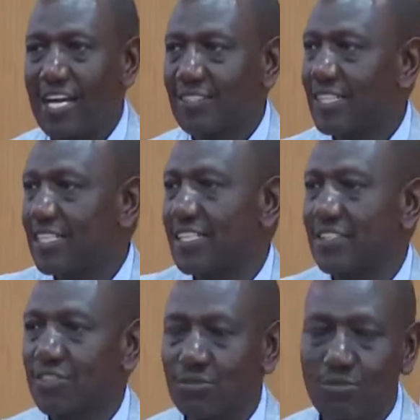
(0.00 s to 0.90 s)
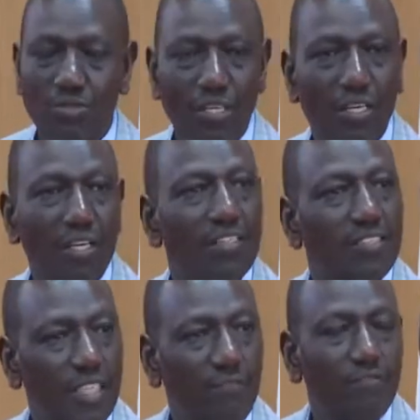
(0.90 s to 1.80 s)
ask Kenyans to
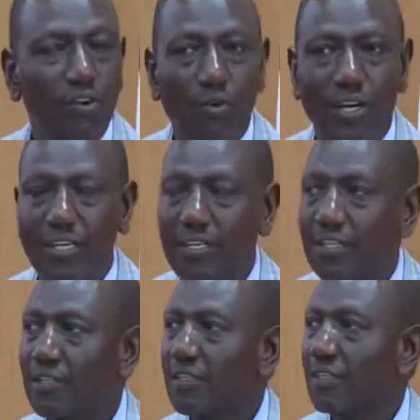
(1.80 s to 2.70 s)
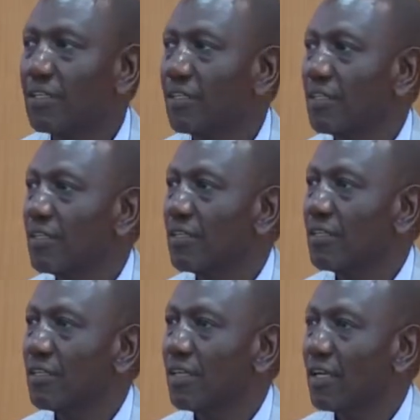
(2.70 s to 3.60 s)
step forward
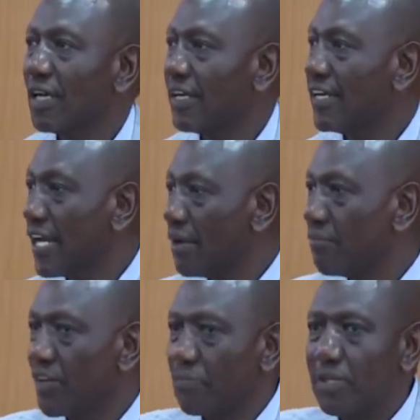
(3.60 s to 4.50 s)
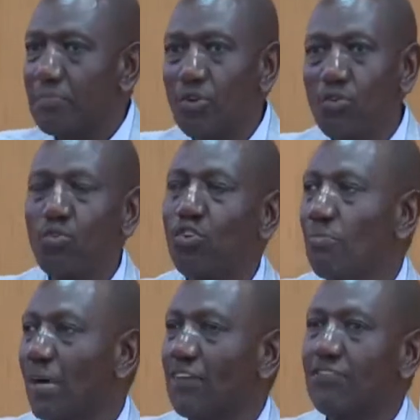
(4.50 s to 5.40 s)
and name the people who
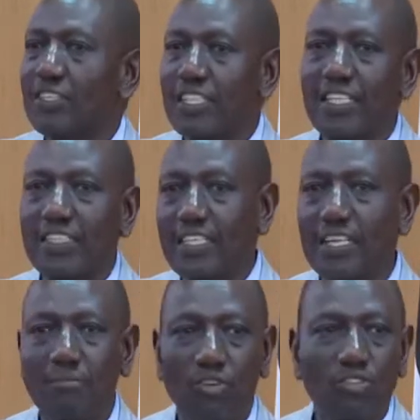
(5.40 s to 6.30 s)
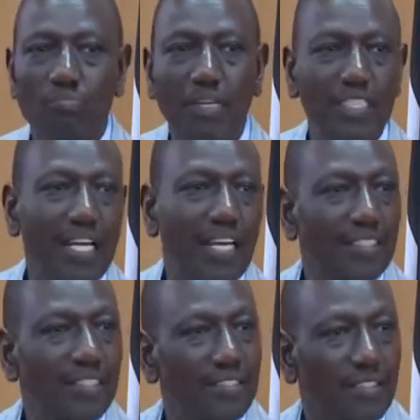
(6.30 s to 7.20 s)
normally facilitate them not to pay
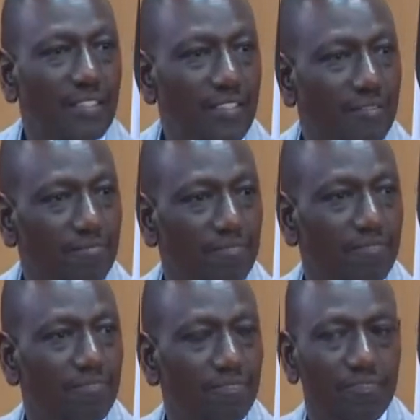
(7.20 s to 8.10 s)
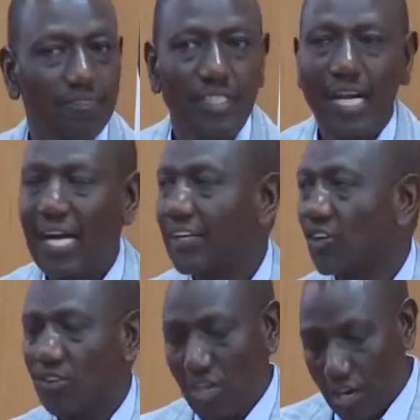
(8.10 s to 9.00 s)
tax, I
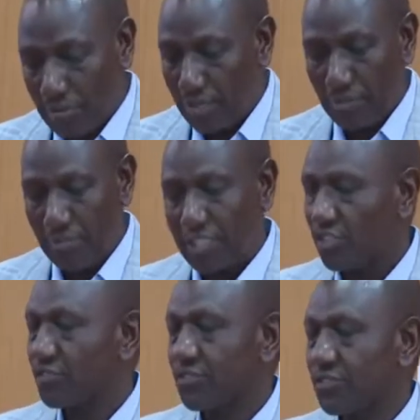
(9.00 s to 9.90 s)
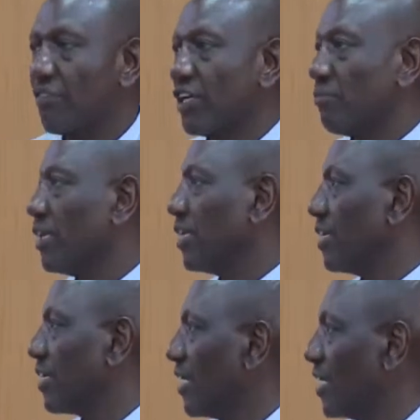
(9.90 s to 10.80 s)
don't know how many members of staff will remain
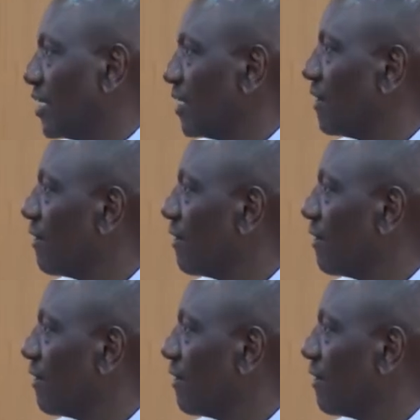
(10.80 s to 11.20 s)
in KRA.